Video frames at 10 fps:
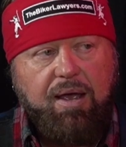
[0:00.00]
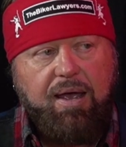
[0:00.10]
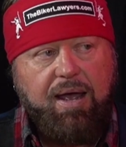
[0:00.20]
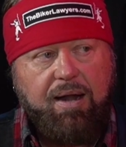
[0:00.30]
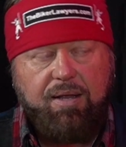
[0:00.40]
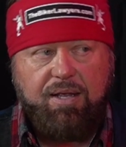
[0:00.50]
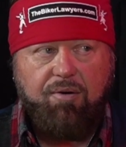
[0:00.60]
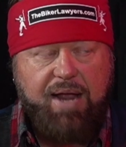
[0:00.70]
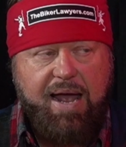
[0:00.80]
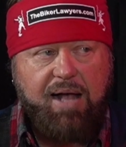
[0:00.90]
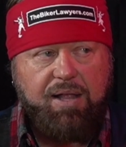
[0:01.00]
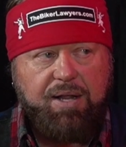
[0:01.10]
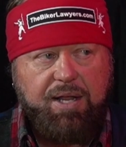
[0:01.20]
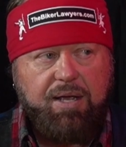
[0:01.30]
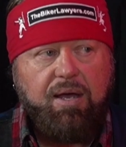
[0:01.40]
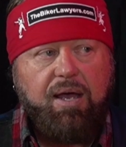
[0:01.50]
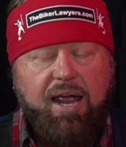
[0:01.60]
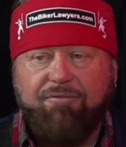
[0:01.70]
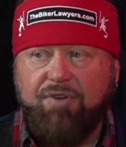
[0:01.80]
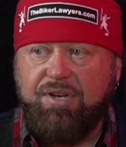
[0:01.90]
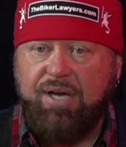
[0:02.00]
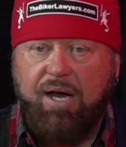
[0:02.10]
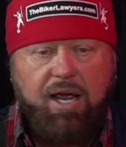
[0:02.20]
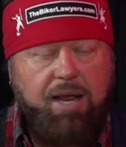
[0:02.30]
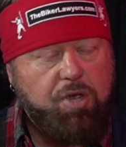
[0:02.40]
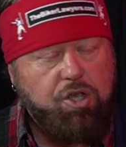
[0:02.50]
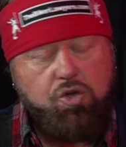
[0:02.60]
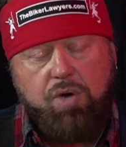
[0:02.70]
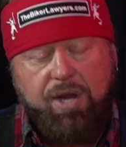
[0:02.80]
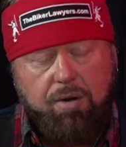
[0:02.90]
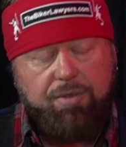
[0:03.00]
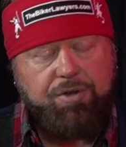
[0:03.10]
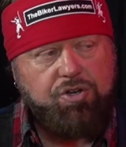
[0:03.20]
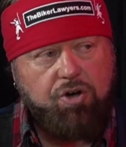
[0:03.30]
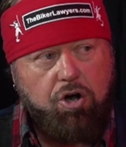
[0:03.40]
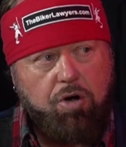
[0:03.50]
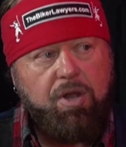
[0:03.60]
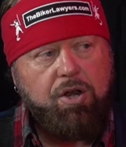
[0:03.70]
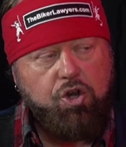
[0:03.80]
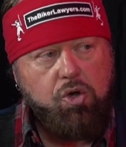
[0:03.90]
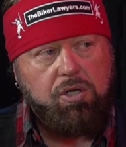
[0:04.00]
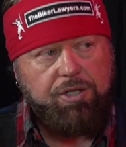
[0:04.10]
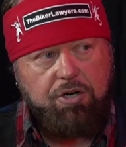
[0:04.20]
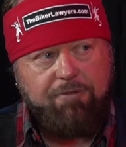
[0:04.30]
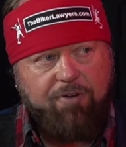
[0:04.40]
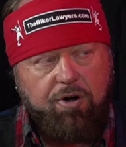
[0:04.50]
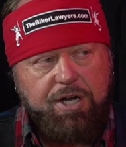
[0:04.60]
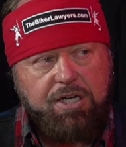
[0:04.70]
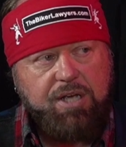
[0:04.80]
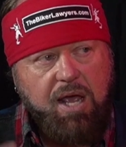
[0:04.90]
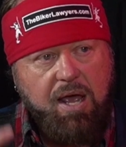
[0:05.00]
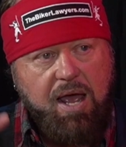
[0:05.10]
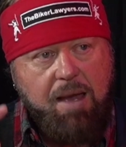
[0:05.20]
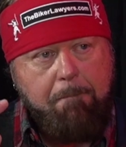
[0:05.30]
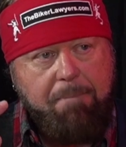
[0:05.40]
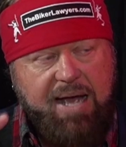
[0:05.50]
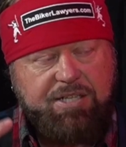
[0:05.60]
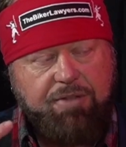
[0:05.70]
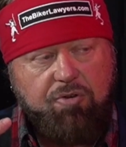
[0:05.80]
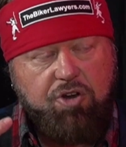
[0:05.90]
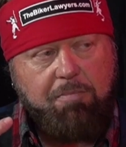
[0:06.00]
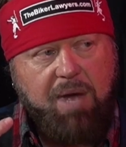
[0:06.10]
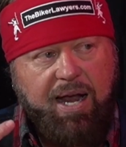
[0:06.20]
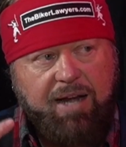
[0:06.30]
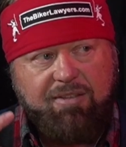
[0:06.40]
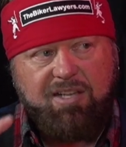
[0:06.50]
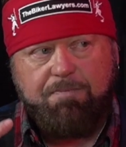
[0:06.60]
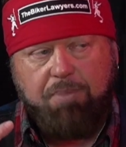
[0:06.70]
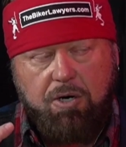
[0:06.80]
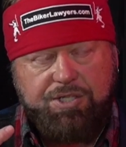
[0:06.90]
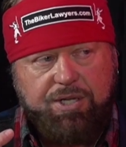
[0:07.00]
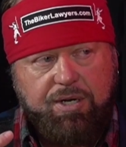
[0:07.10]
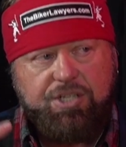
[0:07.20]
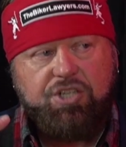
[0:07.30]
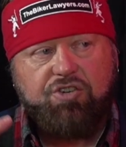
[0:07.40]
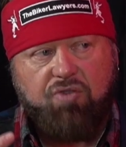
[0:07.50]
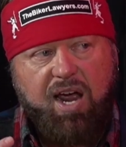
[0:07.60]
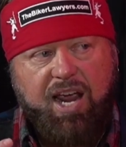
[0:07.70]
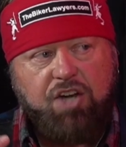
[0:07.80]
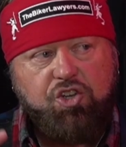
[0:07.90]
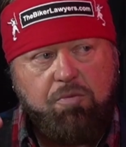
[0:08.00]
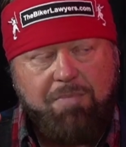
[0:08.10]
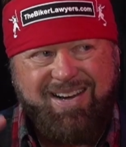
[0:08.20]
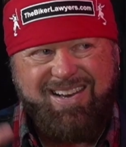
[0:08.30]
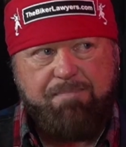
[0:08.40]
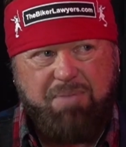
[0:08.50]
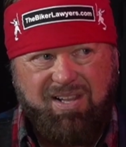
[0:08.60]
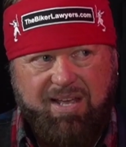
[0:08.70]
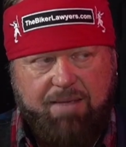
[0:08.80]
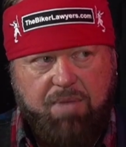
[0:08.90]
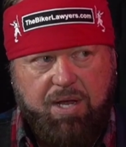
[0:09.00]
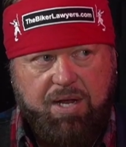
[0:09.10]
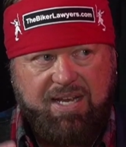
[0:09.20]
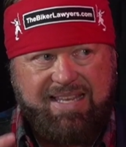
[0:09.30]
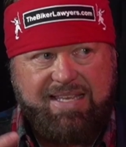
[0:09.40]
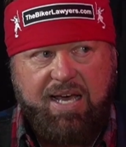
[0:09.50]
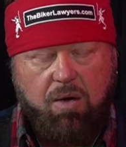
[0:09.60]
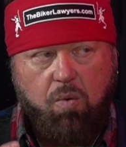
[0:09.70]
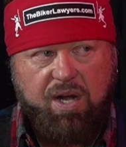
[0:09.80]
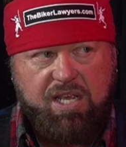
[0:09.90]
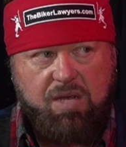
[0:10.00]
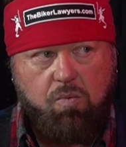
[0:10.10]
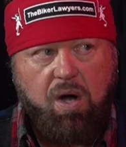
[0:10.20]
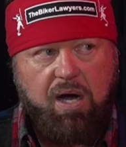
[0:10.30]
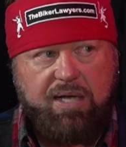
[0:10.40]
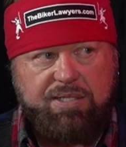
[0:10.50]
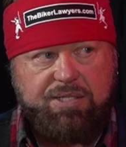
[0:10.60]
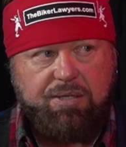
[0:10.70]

And in reality, every time you hear the term nuclear verdict, pass it through your mind. This person is trying to manipulate me to get what he wants.